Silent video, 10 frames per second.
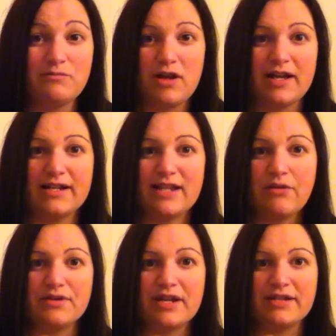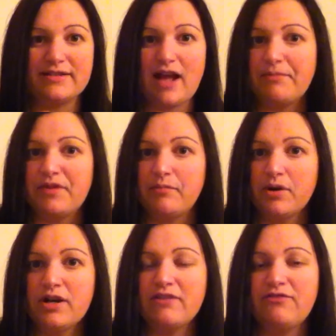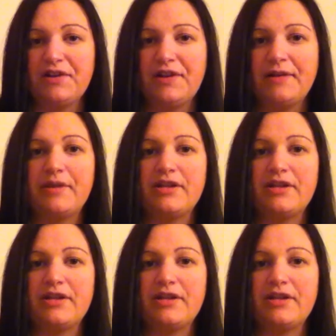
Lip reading: well, like I said, it stopped the burning feeling,